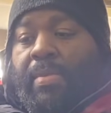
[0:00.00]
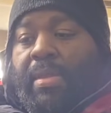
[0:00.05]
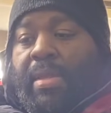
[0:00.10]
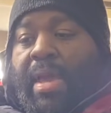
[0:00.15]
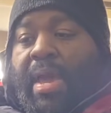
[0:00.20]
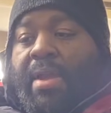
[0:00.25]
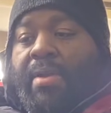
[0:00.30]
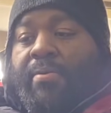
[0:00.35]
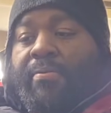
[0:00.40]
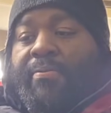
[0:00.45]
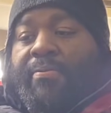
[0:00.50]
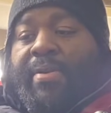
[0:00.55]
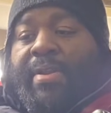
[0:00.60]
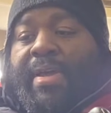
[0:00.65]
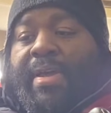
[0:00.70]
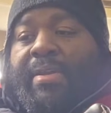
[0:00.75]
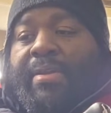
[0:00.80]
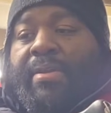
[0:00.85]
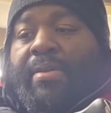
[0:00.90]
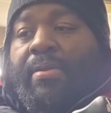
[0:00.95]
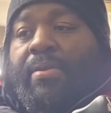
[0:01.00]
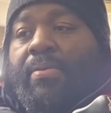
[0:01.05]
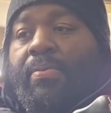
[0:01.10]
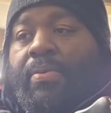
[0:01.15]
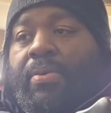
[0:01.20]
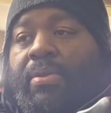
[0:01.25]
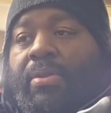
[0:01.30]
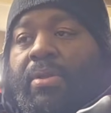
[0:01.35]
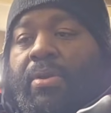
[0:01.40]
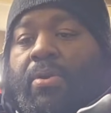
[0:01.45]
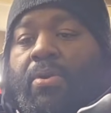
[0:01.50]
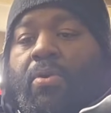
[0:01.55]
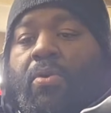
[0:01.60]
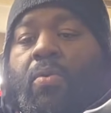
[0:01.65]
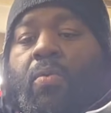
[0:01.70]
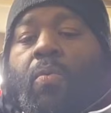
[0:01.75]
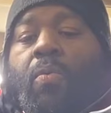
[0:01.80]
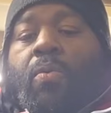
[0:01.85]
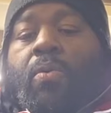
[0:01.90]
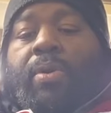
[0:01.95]
I don't feel like dealing with the
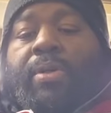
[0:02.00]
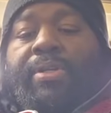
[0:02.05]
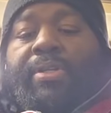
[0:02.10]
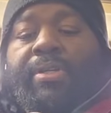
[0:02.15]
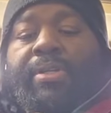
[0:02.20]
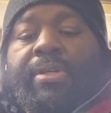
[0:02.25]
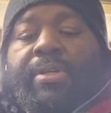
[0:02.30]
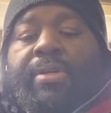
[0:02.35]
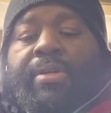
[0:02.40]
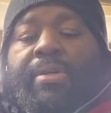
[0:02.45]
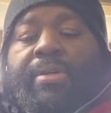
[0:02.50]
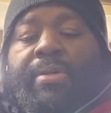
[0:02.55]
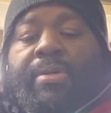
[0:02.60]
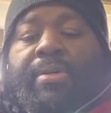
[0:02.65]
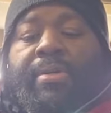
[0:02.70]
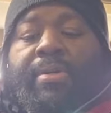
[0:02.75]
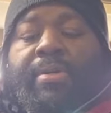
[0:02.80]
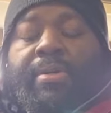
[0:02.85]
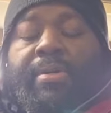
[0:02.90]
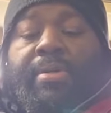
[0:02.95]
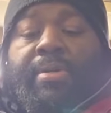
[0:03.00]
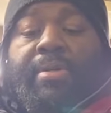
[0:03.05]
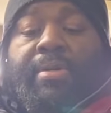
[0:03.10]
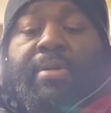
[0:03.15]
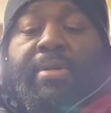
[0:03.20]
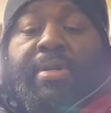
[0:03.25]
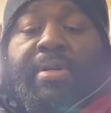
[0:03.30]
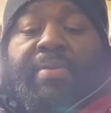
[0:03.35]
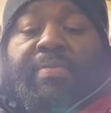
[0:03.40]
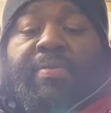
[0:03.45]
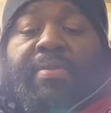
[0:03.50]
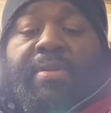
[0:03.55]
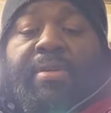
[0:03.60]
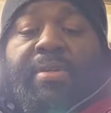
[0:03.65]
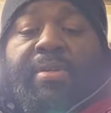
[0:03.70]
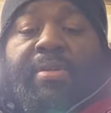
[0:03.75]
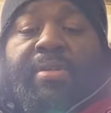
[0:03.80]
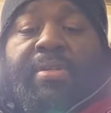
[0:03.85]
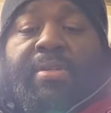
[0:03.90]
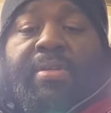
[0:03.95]
whole warranty of
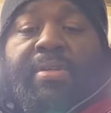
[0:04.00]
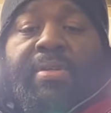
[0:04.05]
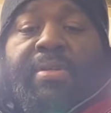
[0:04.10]
these.